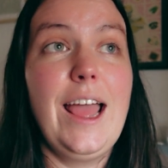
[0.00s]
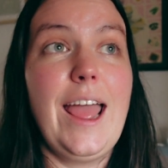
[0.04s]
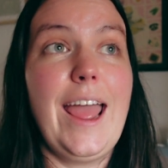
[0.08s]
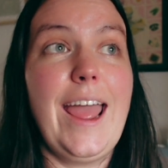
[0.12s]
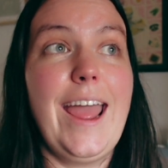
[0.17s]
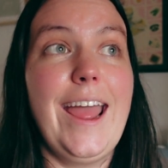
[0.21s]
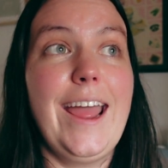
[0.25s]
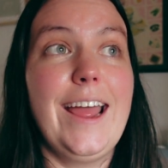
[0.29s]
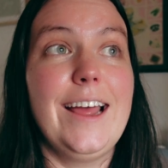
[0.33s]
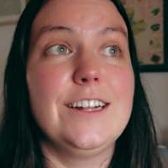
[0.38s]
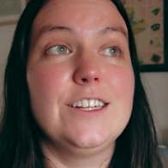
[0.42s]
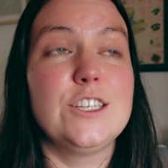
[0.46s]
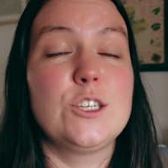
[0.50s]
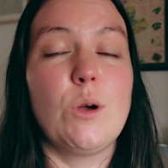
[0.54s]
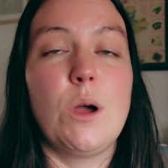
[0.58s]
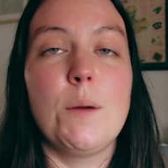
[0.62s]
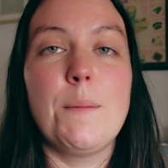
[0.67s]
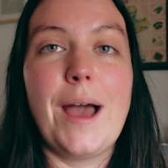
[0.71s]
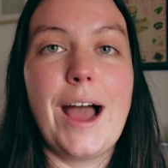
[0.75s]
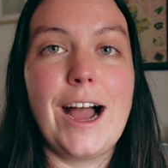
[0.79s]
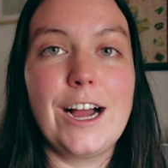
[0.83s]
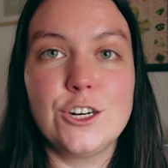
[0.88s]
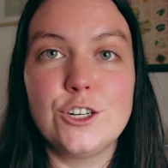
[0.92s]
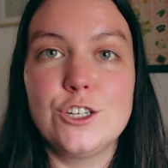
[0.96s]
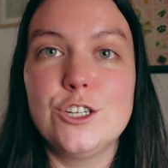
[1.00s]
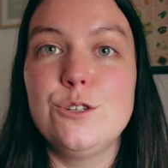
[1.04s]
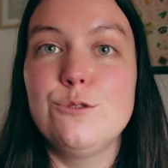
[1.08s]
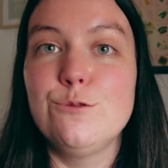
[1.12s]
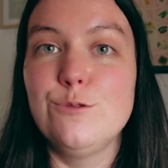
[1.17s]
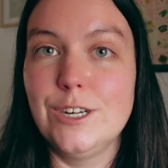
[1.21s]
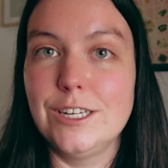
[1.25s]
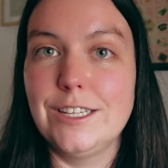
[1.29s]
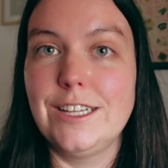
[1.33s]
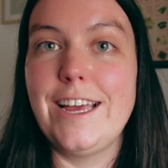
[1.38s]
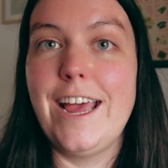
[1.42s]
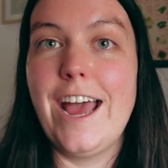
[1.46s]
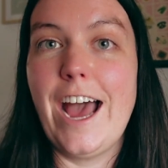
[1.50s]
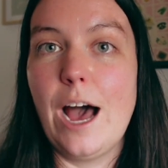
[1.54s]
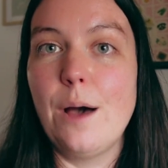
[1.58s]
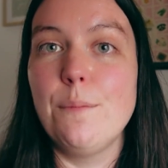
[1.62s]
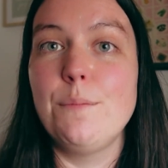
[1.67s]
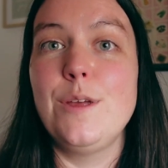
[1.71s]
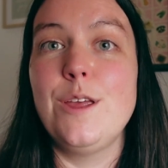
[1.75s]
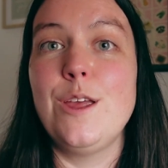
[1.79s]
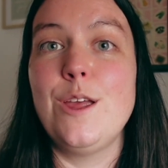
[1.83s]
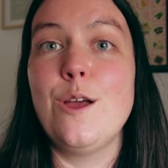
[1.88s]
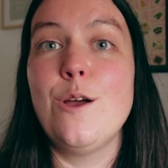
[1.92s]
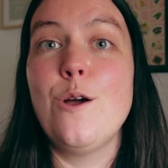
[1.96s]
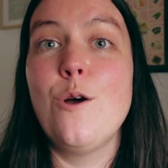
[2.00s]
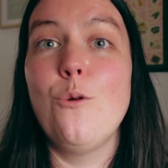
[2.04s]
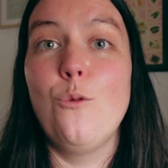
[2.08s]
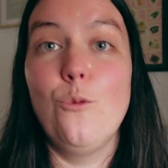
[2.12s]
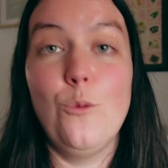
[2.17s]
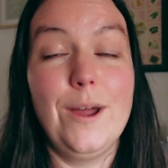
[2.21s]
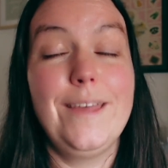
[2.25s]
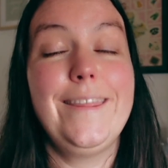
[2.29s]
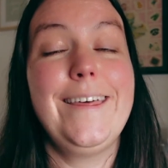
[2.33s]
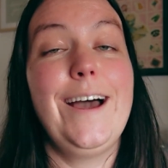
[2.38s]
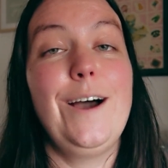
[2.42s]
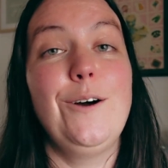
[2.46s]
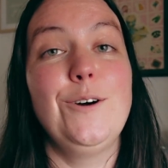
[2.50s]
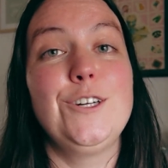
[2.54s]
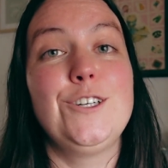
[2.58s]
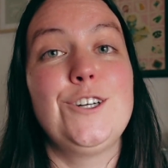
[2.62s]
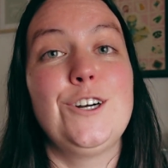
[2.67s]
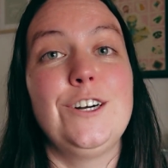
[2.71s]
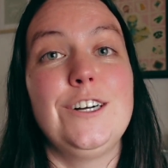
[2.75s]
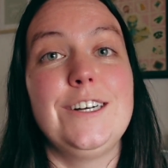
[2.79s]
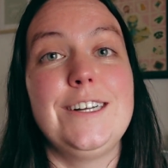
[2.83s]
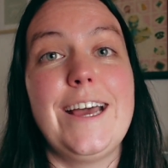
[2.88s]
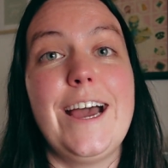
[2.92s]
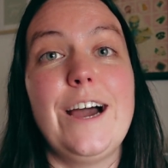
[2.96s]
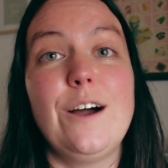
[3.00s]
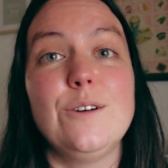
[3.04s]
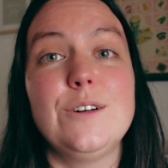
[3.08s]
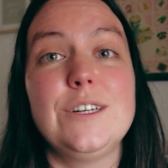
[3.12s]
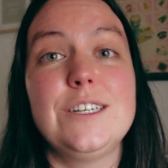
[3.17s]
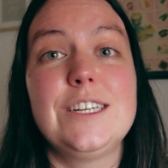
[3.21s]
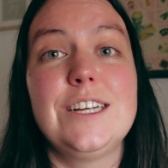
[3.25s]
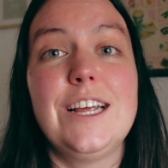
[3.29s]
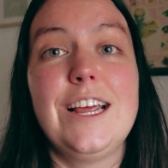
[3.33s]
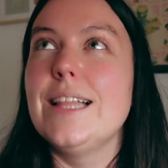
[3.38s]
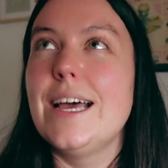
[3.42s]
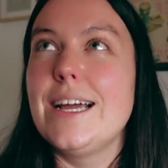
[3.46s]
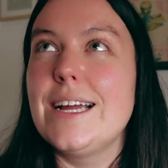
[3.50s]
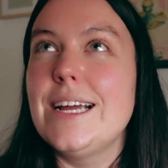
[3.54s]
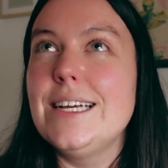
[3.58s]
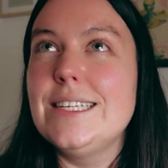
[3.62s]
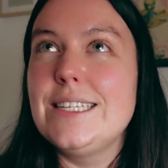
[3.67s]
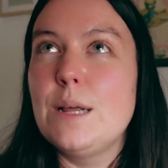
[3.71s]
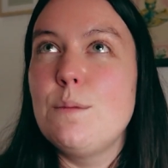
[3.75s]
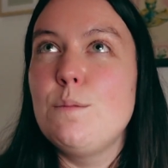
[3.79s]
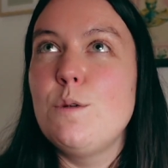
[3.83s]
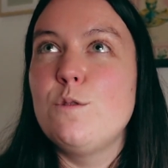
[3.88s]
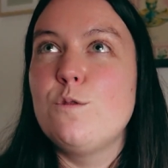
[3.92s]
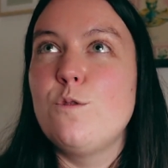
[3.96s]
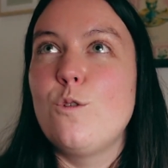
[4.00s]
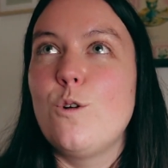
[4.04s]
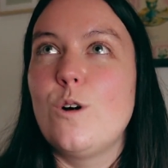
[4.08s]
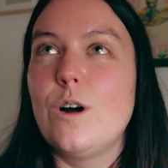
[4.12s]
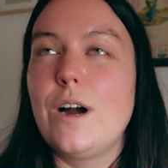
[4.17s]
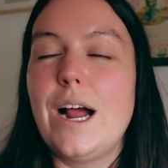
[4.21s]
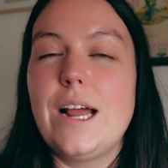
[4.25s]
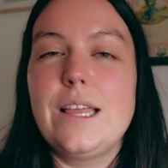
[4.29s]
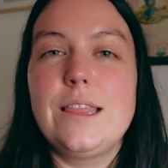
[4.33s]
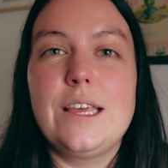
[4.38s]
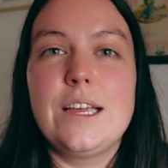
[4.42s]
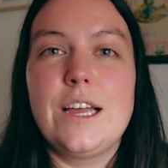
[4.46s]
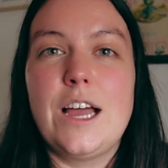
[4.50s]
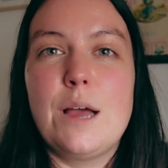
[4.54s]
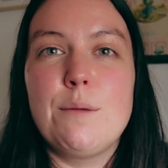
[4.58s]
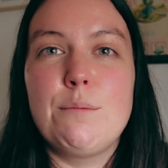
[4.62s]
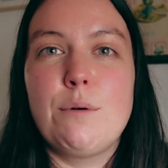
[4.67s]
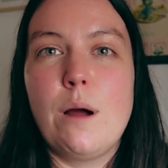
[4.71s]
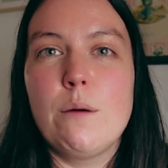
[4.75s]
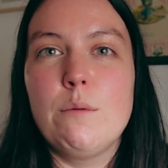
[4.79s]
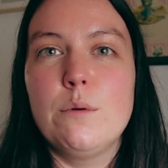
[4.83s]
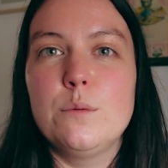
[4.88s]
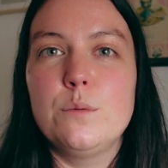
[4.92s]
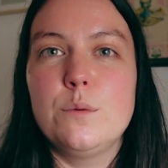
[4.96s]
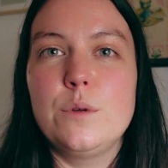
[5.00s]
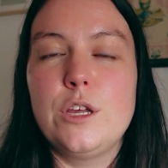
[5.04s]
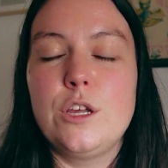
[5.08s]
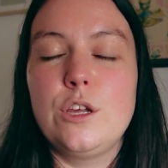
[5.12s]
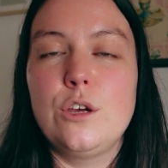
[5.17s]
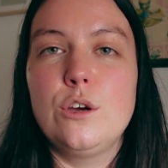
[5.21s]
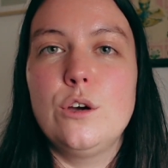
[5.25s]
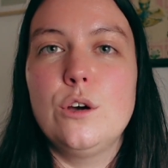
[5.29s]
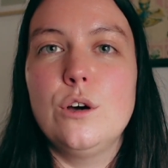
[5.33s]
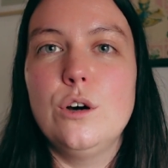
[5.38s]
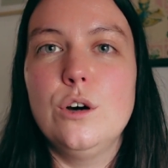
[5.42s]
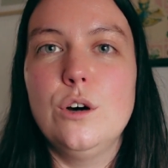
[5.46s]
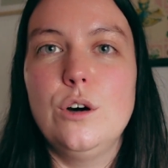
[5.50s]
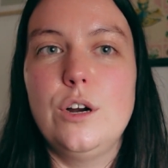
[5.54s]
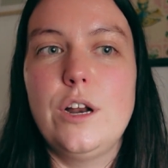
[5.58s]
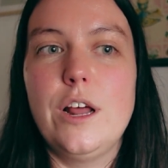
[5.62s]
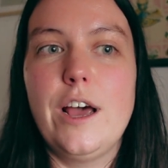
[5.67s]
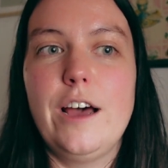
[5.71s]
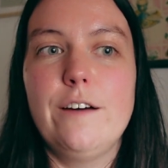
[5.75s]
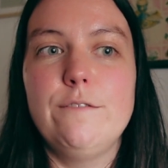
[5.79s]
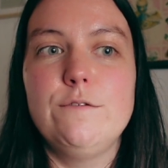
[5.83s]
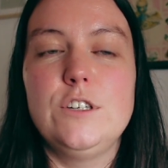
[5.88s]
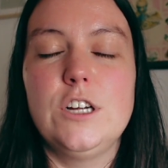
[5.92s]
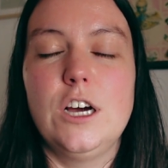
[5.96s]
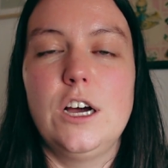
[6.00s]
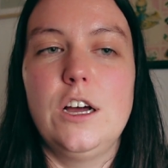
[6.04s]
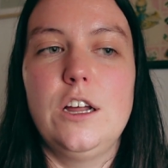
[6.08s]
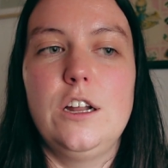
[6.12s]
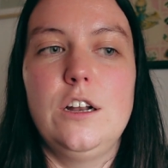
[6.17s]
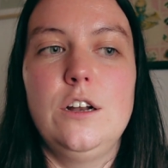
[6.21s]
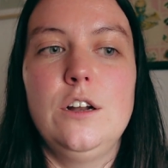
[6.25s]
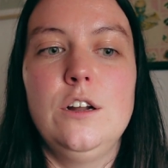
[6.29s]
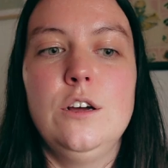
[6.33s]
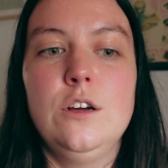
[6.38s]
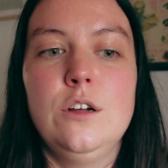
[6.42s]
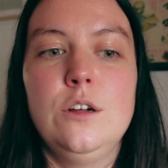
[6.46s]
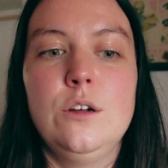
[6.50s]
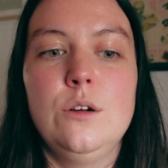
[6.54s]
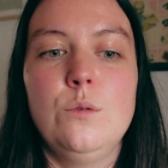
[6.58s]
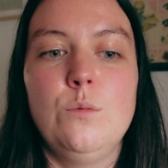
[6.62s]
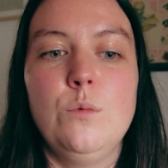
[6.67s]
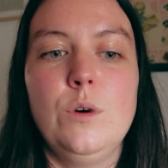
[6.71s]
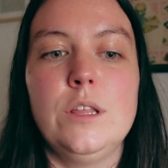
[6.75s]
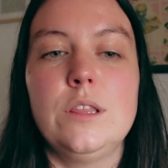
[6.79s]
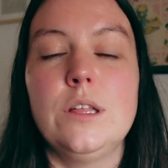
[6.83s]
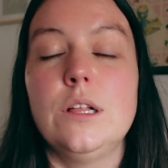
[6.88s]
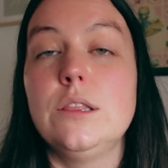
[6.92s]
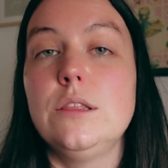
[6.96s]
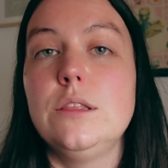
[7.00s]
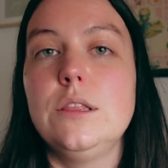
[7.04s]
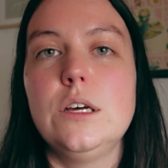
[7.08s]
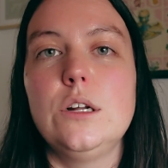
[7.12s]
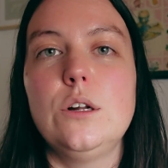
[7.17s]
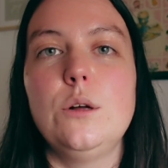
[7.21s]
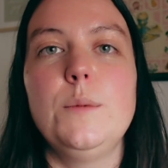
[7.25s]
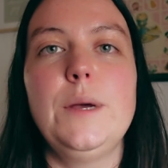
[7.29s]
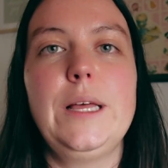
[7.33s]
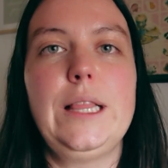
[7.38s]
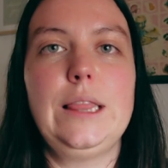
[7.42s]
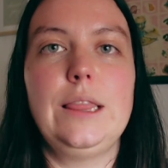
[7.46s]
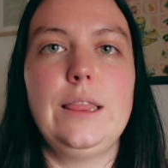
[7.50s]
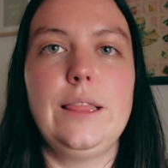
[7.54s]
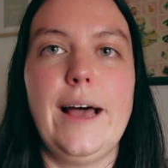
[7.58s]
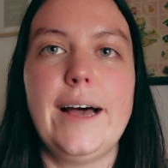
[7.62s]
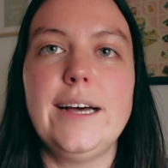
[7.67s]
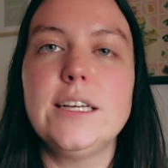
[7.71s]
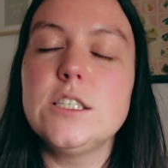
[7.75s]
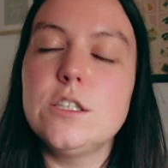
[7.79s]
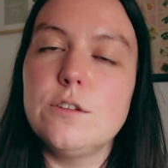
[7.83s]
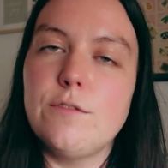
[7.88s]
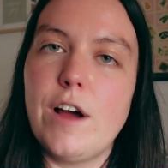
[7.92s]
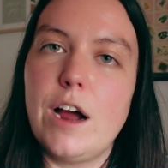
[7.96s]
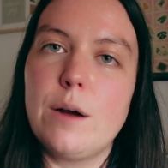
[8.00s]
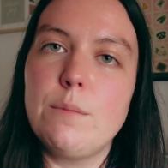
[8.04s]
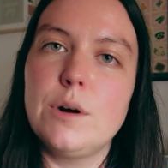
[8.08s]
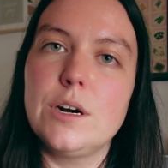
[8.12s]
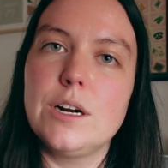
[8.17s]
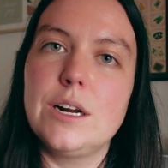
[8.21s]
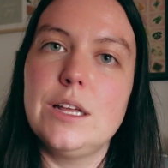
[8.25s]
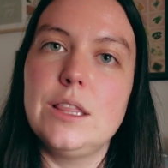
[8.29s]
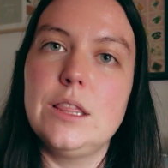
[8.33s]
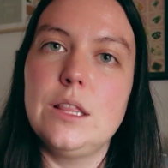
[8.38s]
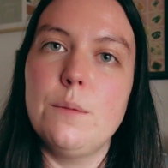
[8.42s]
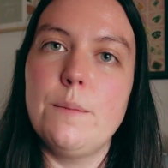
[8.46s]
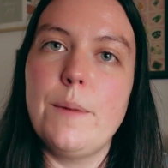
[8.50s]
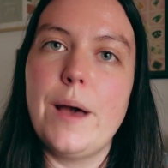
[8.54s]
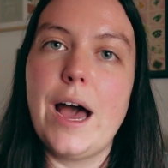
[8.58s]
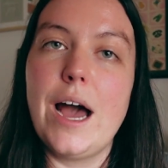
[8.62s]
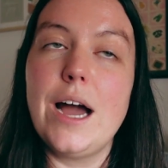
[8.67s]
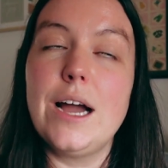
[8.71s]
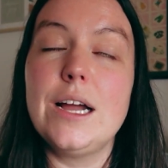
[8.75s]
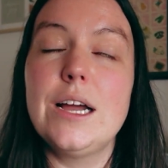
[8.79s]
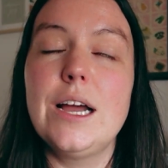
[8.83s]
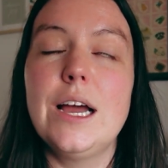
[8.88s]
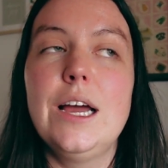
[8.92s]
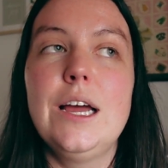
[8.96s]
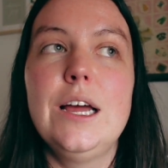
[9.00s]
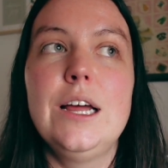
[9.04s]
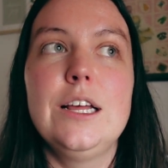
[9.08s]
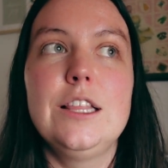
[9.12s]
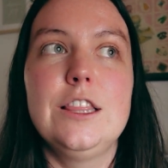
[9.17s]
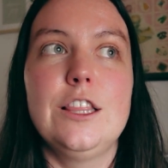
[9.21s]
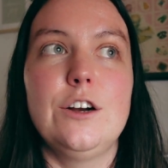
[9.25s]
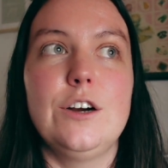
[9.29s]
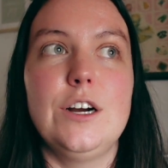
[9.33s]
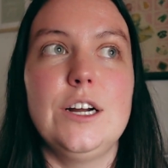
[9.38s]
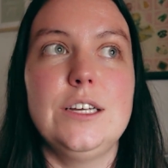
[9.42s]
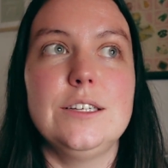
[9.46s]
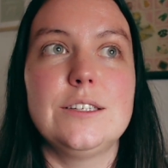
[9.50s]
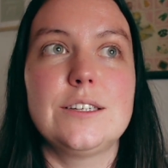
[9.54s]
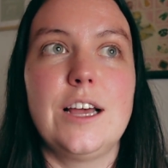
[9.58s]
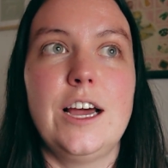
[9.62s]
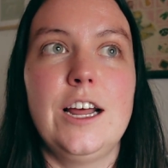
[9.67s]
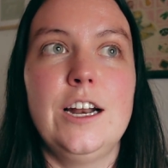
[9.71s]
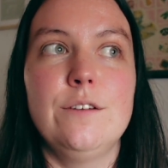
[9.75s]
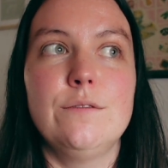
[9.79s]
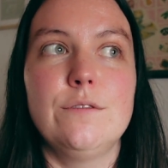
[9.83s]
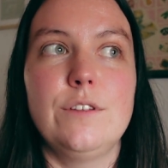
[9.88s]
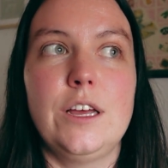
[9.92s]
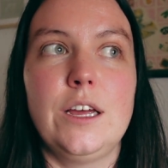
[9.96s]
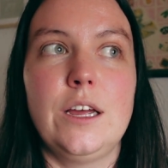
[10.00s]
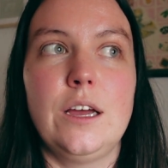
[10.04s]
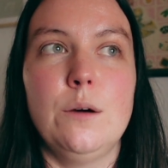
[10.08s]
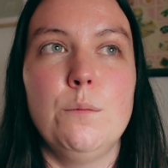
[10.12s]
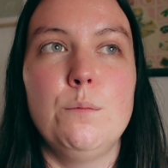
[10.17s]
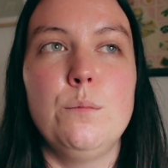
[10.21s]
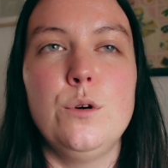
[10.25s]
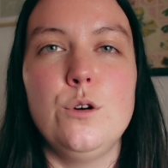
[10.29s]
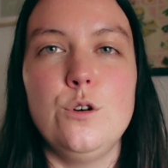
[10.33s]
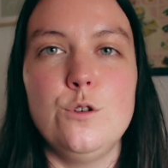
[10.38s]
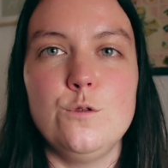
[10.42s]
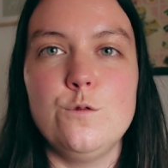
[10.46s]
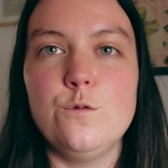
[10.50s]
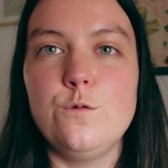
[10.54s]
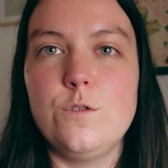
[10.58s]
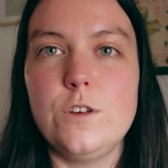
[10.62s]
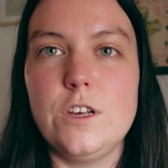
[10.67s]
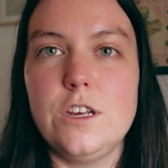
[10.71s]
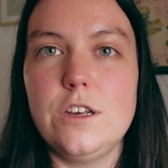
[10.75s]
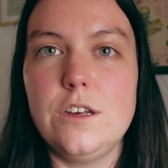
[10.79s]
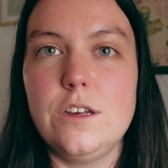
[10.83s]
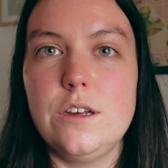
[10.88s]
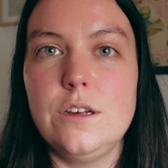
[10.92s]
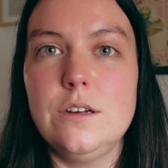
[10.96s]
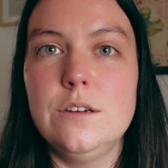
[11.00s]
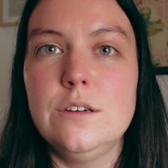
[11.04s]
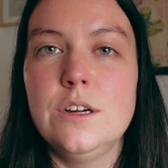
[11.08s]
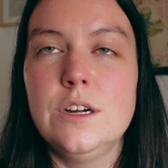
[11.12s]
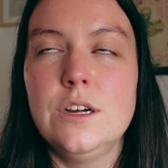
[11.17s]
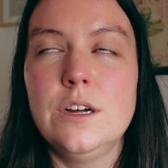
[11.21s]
And so I'm actually really happy with how it turned out. Like I said before, I think I probably could have done with a little bit less fabric in the back. There is kind of like a poofy